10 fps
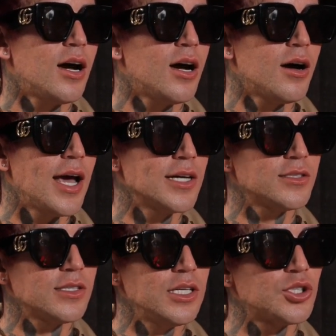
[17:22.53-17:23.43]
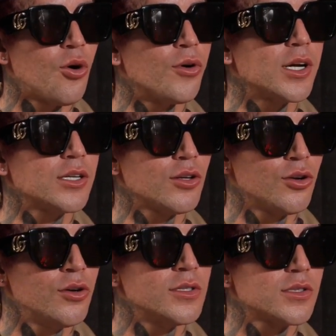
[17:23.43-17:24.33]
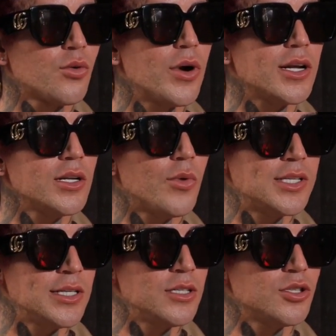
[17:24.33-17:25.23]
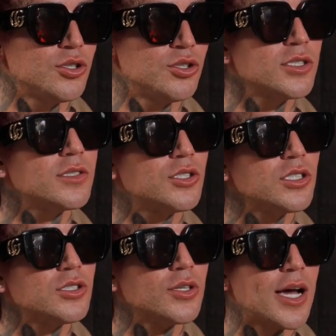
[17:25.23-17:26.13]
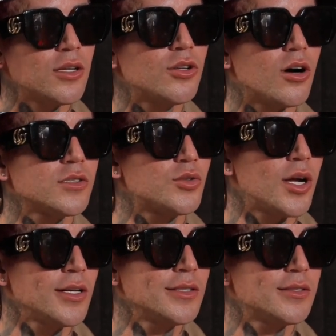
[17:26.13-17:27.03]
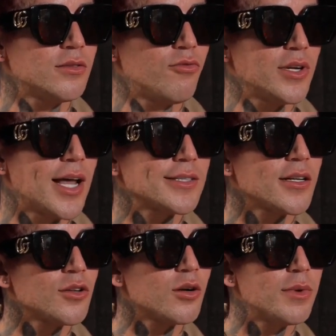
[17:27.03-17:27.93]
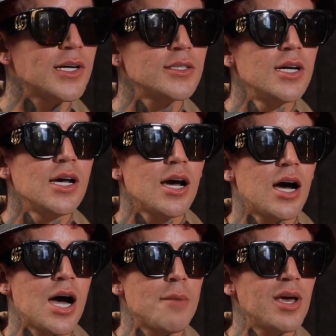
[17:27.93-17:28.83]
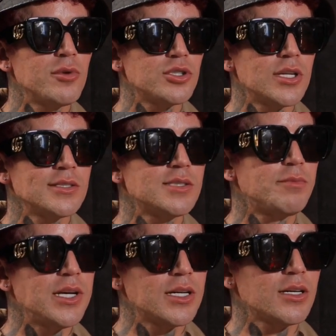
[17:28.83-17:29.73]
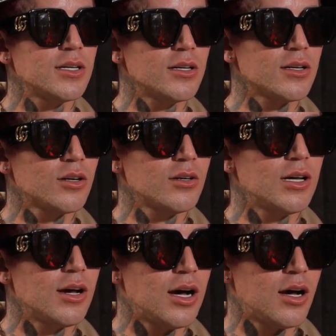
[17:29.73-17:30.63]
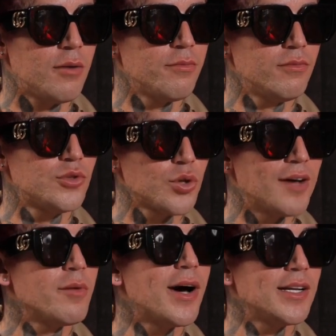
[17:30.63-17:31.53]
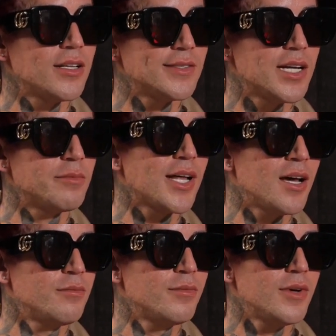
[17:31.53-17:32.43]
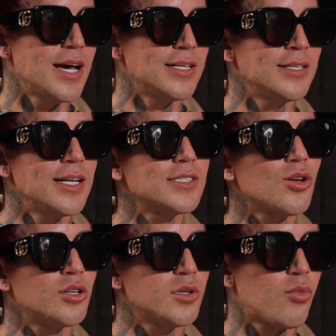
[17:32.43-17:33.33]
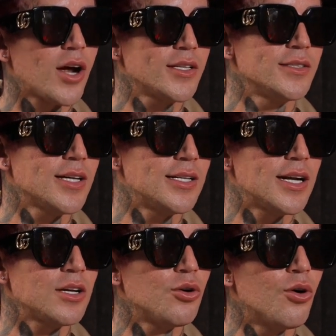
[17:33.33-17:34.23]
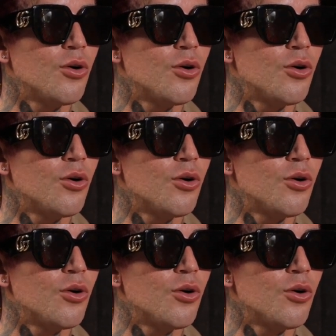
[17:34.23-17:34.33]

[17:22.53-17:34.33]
as each owner learns quickly what they need to do, just to get the dogs to at least relax a little bit, I'm able to then speak to everybody at the same time. And then they start to practice. And then I